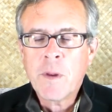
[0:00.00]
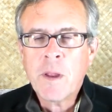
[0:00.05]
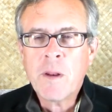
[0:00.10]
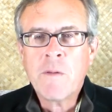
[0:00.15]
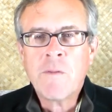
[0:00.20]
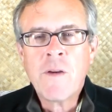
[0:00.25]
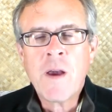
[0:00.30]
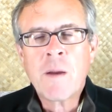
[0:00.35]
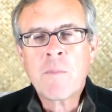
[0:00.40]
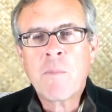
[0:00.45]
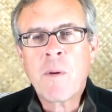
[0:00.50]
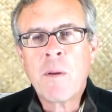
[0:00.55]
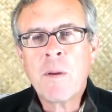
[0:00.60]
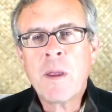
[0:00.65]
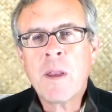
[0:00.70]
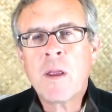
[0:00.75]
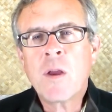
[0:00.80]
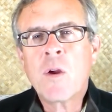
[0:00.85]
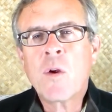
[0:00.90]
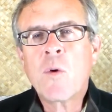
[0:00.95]
In fact,
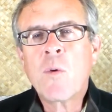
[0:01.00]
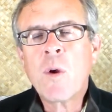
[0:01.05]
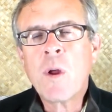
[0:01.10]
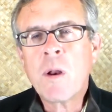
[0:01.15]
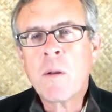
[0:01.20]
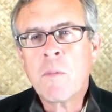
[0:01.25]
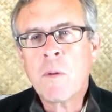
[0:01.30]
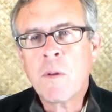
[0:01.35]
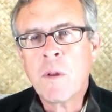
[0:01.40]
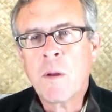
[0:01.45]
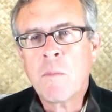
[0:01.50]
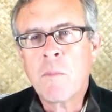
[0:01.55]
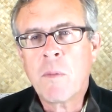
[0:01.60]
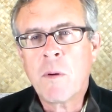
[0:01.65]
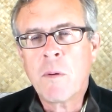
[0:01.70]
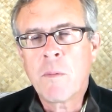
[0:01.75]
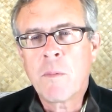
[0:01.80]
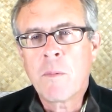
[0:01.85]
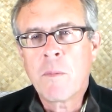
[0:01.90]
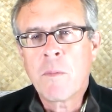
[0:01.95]
probably an incredible
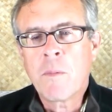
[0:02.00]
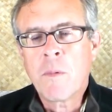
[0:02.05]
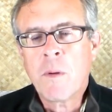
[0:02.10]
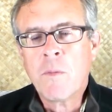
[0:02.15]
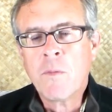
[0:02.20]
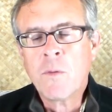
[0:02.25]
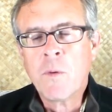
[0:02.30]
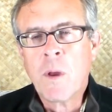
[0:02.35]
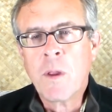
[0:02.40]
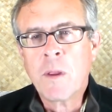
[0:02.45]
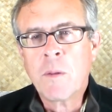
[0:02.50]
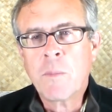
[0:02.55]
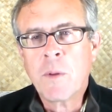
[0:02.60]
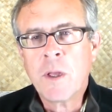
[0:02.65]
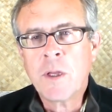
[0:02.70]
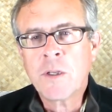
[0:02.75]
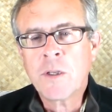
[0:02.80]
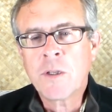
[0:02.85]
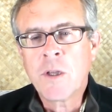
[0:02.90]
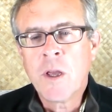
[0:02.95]
number of dwelling
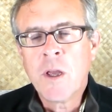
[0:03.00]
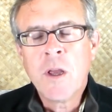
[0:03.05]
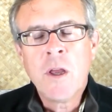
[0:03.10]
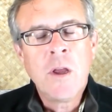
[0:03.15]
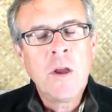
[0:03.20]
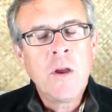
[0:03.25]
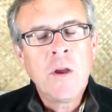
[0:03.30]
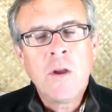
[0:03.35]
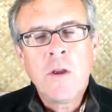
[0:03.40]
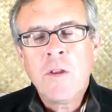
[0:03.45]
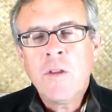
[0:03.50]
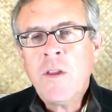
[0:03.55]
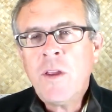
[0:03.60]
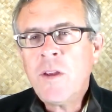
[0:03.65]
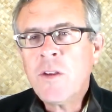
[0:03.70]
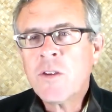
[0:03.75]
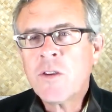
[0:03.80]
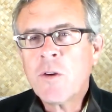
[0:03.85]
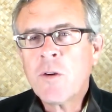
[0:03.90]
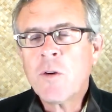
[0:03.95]
places.
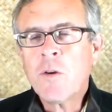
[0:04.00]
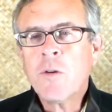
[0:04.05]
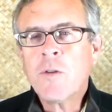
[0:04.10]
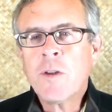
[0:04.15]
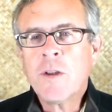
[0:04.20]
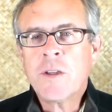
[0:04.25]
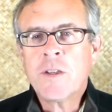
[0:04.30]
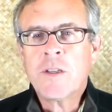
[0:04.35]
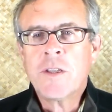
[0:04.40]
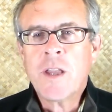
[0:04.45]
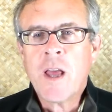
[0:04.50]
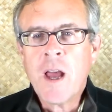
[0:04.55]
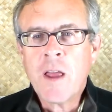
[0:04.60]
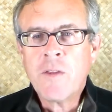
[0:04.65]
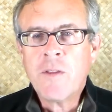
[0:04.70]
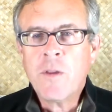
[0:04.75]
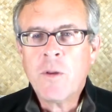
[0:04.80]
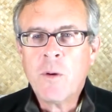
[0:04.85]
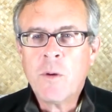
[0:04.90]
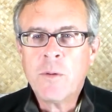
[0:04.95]
This Earth is
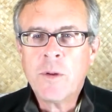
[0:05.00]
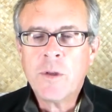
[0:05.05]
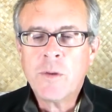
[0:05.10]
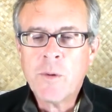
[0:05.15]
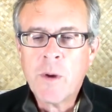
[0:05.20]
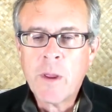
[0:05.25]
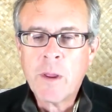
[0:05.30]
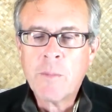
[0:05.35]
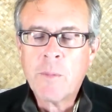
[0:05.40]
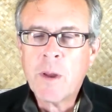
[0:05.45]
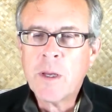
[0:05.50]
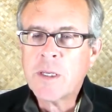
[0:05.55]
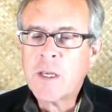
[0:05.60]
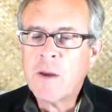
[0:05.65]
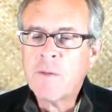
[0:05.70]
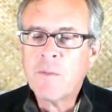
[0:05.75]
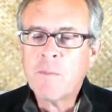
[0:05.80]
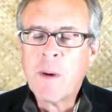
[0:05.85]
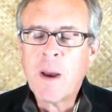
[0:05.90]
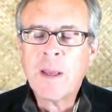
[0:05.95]
not the only dwelling place.
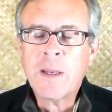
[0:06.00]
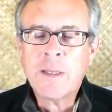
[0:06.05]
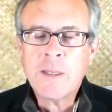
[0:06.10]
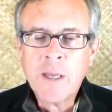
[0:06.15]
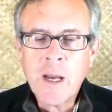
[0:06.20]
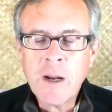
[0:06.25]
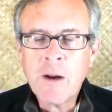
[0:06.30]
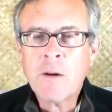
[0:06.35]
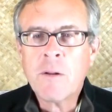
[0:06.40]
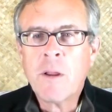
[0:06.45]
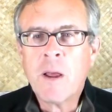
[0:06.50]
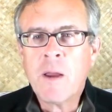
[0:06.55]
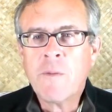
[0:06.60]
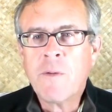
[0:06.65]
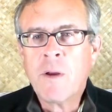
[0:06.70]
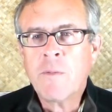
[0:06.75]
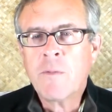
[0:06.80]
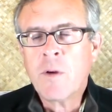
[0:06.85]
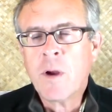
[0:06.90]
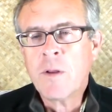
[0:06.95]
I, my entire
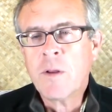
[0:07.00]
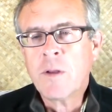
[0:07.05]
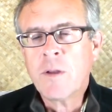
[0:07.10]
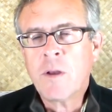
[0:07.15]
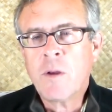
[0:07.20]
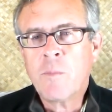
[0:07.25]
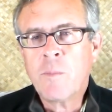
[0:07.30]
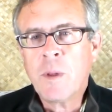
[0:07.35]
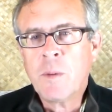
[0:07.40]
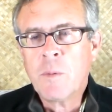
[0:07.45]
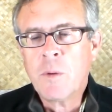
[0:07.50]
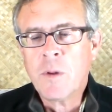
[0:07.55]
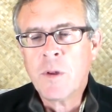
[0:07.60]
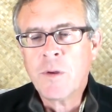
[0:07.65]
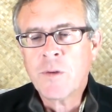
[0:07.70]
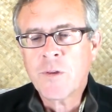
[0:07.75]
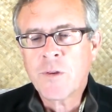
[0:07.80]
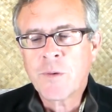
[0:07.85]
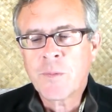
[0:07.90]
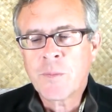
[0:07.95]
life I've tried to tell people
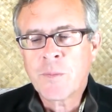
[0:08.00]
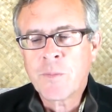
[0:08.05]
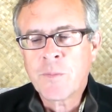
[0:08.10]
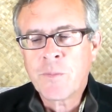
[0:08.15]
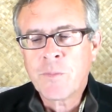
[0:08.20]
this.